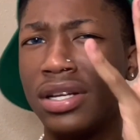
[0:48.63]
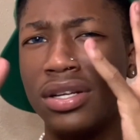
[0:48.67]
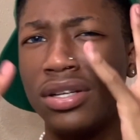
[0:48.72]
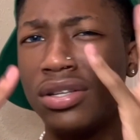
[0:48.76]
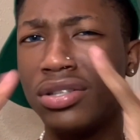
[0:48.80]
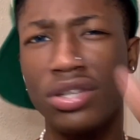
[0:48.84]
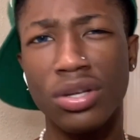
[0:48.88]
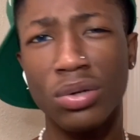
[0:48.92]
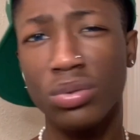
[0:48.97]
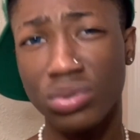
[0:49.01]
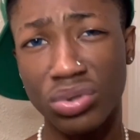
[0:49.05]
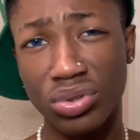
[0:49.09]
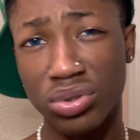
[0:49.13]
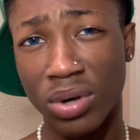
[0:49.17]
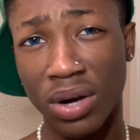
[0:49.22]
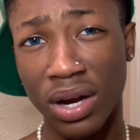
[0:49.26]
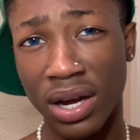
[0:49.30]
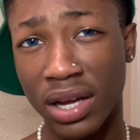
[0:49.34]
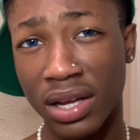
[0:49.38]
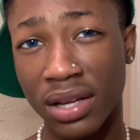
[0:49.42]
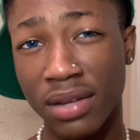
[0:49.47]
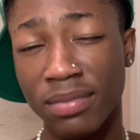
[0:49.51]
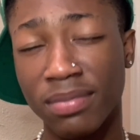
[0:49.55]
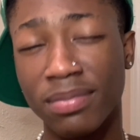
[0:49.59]
don't try.
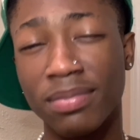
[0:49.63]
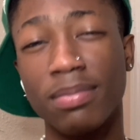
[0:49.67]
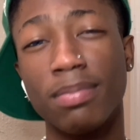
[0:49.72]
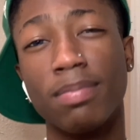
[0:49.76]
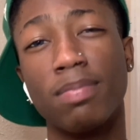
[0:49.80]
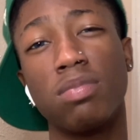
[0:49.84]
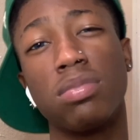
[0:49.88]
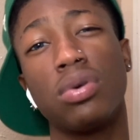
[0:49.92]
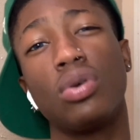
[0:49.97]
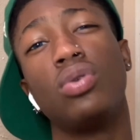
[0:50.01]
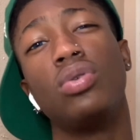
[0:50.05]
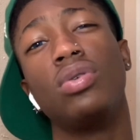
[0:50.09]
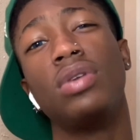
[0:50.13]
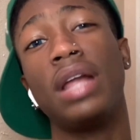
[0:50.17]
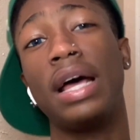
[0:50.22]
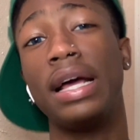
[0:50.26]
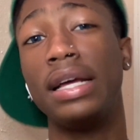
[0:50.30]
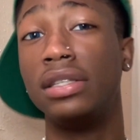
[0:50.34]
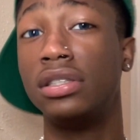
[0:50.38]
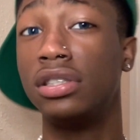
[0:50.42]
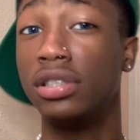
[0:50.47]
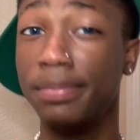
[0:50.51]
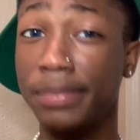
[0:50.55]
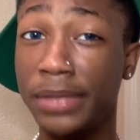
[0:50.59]
But like,
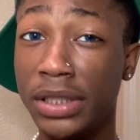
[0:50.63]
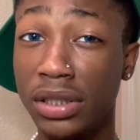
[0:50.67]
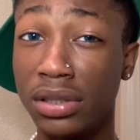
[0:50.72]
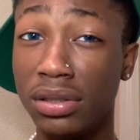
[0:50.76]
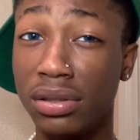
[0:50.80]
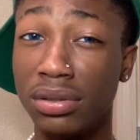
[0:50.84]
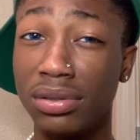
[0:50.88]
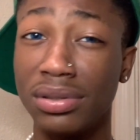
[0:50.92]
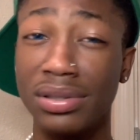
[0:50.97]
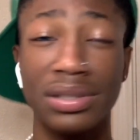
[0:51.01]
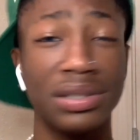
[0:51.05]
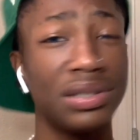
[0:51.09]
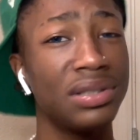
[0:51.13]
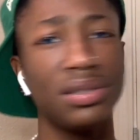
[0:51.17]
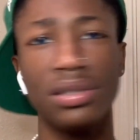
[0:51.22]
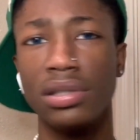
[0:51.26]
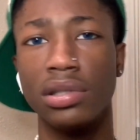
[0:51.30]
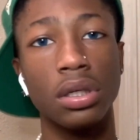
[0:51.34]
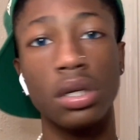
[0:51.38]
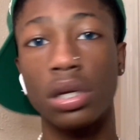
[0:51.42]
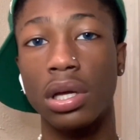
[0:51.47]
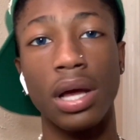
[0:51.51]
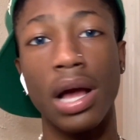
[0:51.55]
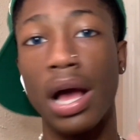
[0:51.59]
to me,
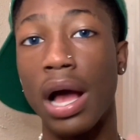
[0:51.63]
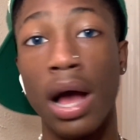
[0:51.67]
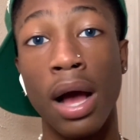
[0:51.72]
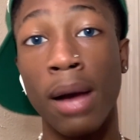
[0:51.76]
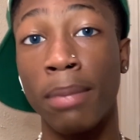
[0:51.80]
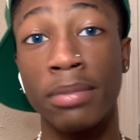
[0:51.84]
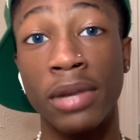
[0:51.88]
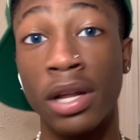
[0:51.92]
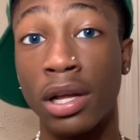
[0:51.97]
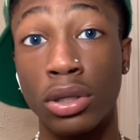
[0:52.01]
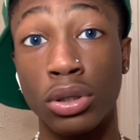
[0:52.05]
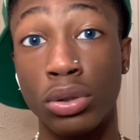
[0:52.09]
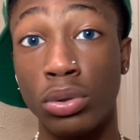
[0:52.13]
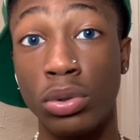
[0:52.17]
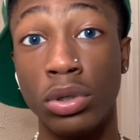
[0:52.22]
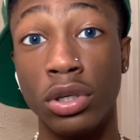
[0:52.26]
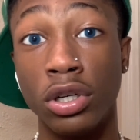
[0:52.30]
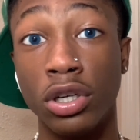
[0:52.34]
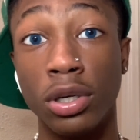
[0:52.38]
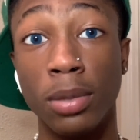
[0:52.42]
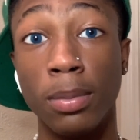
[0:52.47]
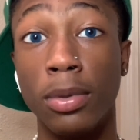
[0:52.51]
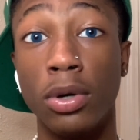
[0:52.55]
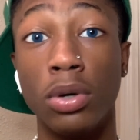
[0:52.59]
I'm not doing it
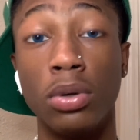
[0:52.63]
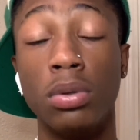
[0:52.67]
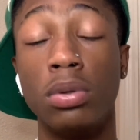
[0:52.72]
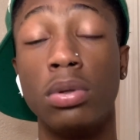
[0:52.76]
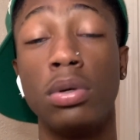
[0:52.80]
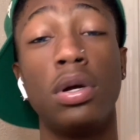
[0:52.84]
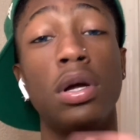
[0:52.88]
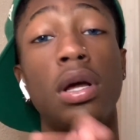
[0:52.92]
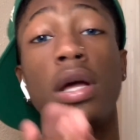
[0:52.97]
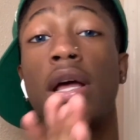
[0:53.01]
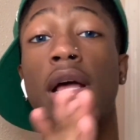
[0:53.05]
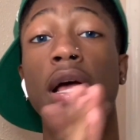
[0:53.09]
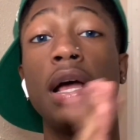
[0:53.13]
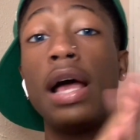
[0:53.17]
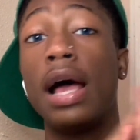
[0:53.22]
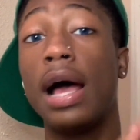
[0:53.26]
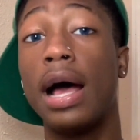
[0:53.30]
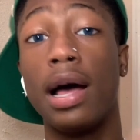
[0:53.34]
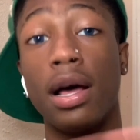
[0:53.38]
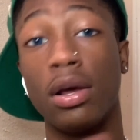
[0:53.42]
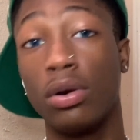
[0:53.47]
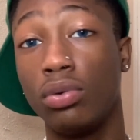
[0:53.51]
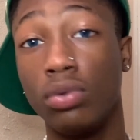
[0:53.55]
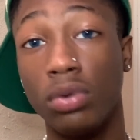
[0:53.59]
no more.
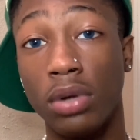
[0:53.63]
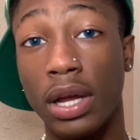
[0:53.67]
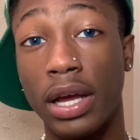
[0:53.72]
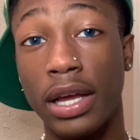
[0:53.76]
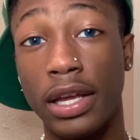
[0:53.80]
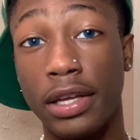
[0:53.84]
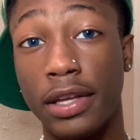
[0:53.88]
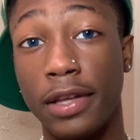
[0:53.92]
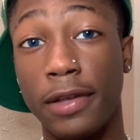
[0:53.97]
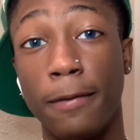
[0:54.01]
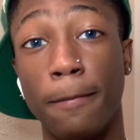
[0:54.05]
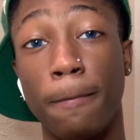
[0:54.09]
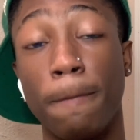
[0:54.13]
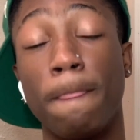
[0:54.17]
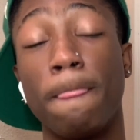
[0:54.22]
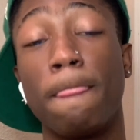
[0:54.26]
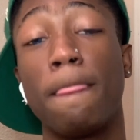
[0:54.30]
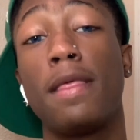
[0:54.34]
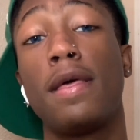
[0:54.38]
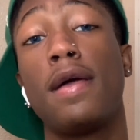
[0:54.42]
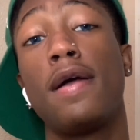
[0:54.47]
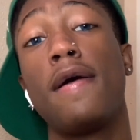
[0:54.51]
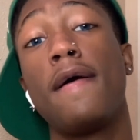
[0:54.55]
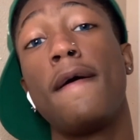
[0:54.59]
I don't like it.
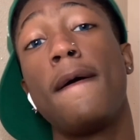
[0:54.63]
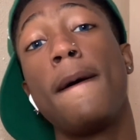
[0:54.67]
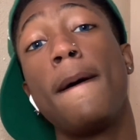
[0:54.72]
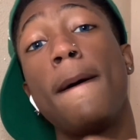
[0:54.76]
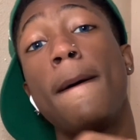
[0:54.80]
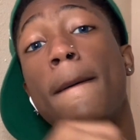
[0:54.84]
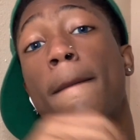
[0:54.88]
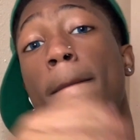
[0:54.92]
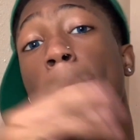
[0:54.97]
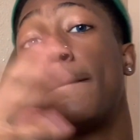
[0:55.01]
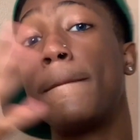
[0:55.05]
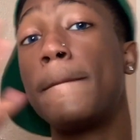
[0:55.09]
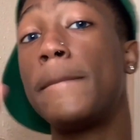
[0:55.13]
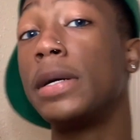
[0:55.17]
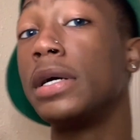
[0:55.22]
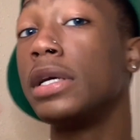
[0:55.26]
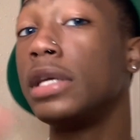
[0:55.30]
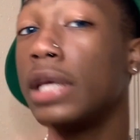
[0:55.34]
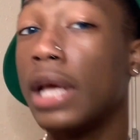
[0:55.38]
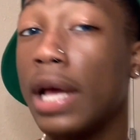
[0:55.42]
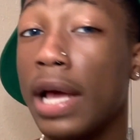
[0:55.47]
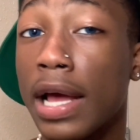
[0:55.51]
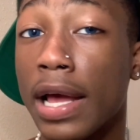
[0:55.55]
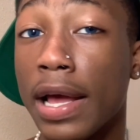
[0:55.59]
But
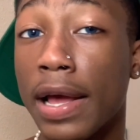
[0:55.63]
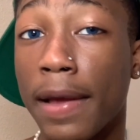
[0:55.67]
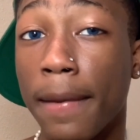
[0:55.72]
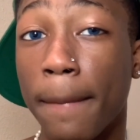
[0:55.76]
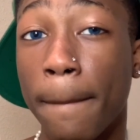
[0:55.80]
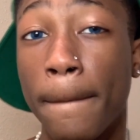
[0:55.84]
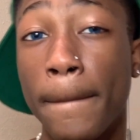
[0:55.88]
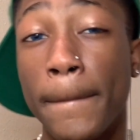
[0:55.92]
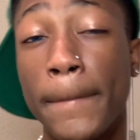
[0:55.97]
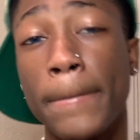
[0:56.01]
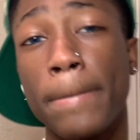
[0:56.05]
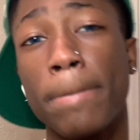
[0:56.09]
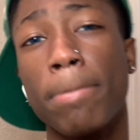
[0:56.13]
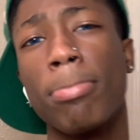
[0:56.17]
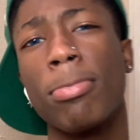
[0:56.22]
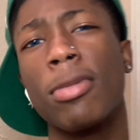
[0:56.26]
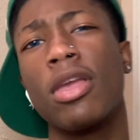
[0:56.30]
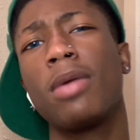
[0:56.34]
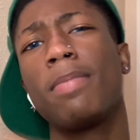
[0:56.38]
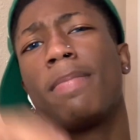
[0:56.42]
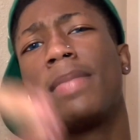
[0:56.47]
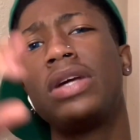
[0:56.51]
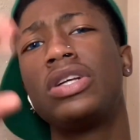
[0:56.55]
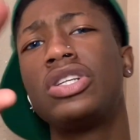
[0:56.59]
yeah,
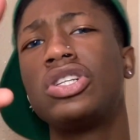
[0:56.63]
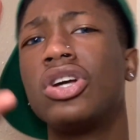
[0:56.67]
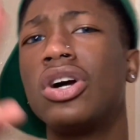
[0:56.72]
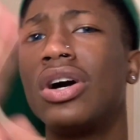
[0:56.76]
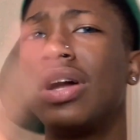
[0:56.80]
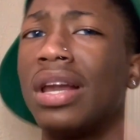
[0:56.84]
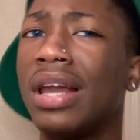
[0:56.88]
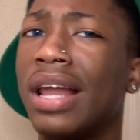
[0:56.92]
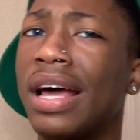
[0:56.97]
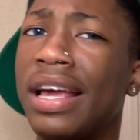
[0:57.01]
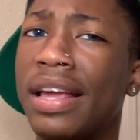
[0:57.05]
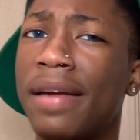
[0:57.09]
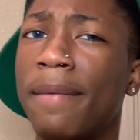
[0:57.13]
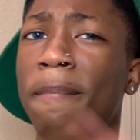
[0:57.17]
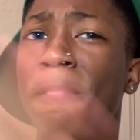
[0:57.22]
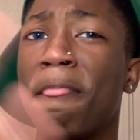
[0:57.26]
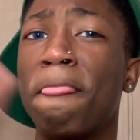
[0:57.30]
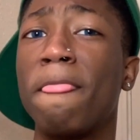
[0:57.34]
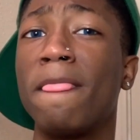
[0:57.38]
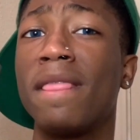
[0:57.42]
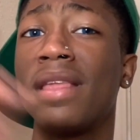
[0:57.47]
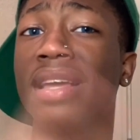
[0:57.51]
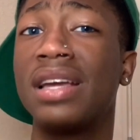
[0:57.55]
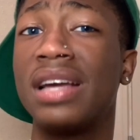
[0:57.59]
make sure I like,
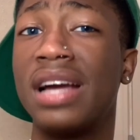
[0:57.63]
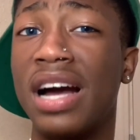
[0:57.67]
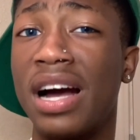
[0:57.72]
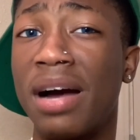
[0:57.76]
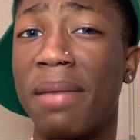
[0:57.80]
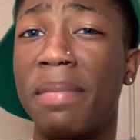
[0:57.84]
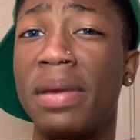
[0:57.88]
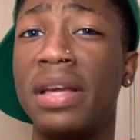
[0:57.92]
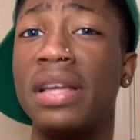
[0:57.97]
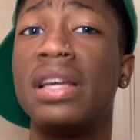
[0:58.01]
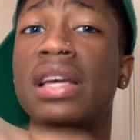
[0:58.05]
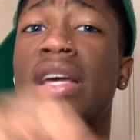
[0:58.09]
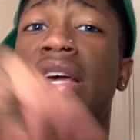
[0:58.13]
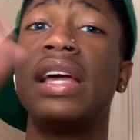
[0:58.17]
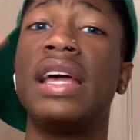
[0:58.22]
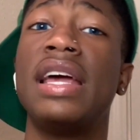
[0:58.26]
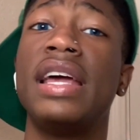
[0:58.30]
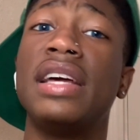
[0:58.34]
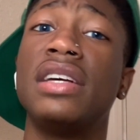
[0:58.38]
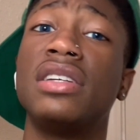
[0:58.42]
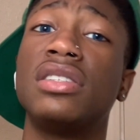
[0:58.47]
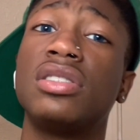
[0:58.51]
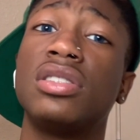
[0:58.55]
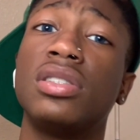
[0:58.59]
comment,
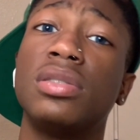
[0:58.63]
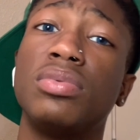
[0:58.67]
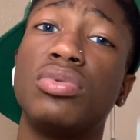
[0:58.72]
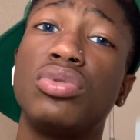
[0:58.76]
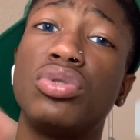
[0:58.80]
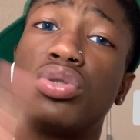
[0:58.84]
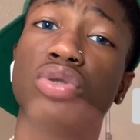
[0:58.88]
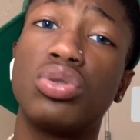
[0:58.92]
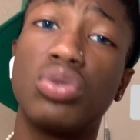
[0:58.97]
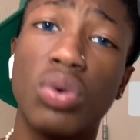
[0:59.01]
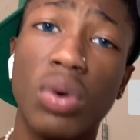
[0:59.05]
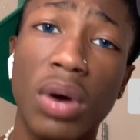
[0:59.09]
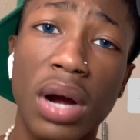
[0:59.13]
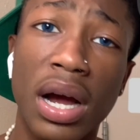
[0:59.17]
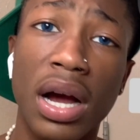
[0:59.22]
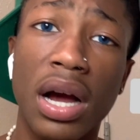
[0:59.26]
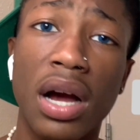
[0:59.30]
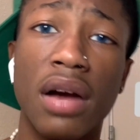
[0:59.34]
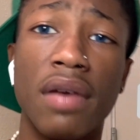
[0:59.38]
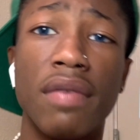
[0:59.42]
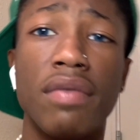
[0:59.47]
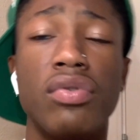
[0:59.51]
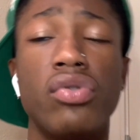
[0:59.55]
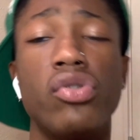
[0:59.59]
and
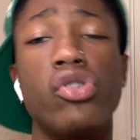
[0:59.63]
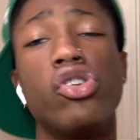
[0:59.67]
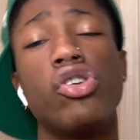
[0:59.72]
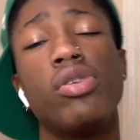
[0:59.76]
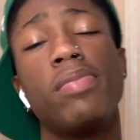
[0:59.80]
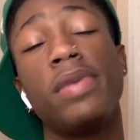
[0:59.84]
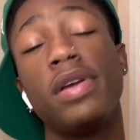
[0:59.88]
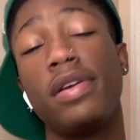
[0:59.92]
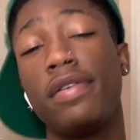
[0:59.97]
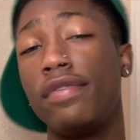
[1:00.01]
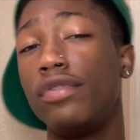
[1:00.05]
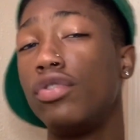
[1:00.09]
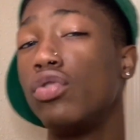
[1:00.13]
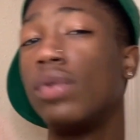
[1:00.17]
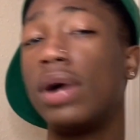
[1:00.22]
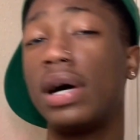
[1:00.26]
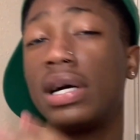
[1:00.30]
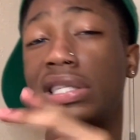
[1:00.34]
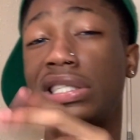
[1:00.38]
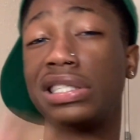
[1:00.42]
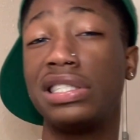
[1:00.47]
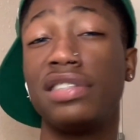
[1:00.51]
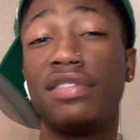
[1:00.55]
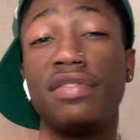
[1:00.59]
subscribe. You hear me? If you
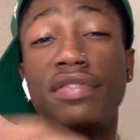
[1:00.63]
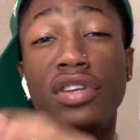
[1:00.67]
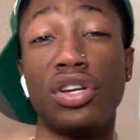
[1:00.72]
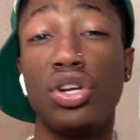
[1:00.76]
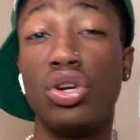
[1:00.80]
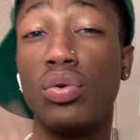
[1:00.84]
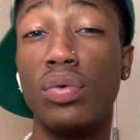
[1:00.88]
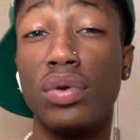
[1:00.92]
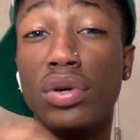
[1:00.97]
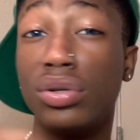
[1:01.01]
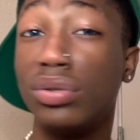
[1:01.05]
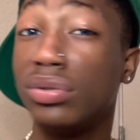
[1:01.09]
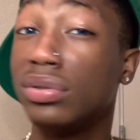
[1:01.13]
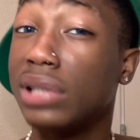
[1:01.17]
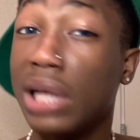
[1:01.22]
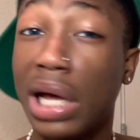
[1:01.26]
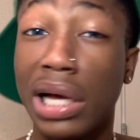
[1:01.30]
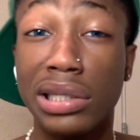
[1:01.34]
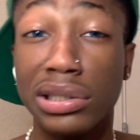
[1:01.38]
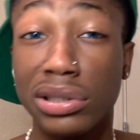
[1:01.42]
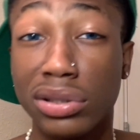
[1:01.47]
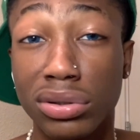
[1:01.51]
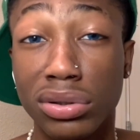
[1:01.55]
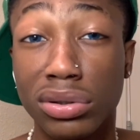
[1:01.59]
watching this video on those
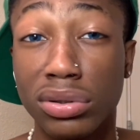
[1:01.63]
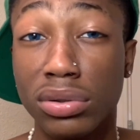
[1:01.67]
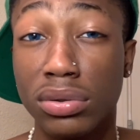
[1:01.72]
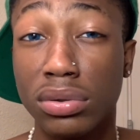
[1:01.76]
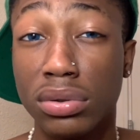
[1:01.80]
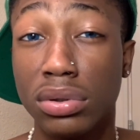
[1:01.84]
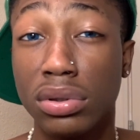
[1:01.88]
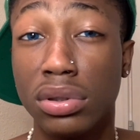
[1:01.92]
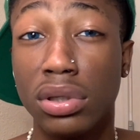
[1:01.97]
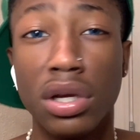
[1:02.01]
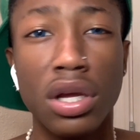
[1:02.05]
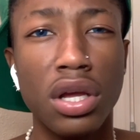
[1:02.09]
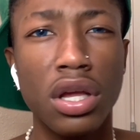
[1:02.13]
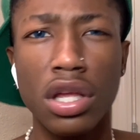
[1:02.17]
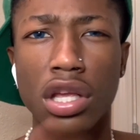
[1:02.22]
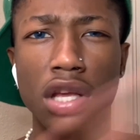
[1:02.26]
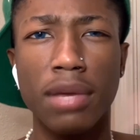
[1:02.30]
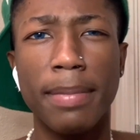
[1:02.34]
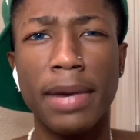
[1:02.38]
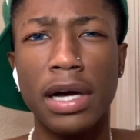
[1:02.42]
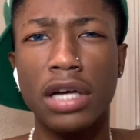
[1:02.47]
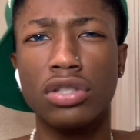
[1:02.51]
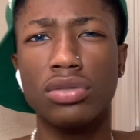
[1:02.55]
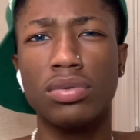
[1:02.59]
socks on, you
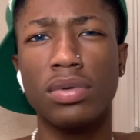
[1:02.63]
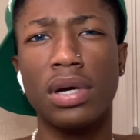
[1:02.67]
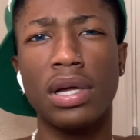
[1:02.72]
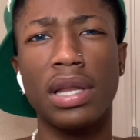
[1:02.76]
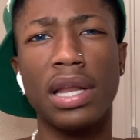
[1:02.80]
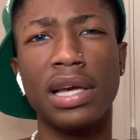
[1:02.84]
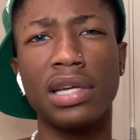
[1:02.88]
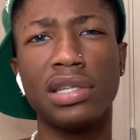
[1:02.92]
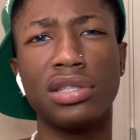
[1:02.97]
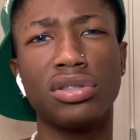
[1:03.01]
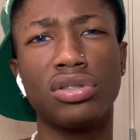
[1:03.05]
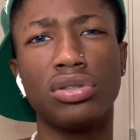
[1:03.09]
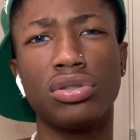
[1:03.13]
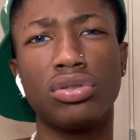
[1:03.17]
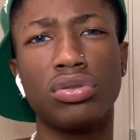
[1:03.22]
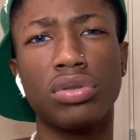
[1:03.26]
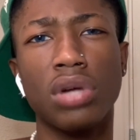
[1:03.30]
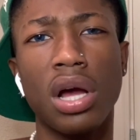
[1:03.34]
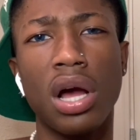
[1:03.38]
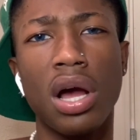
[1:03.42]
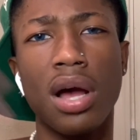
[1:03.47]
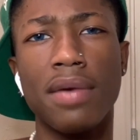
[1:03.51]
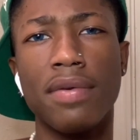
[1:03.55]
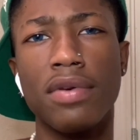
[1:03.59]
might as well like and
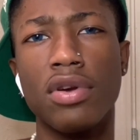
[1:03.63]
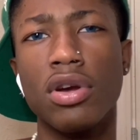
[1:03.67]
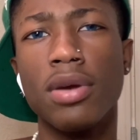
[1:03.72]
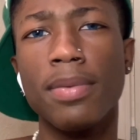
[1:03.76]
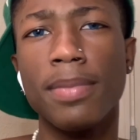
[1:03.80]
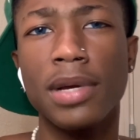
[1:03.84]
subscribe. You hear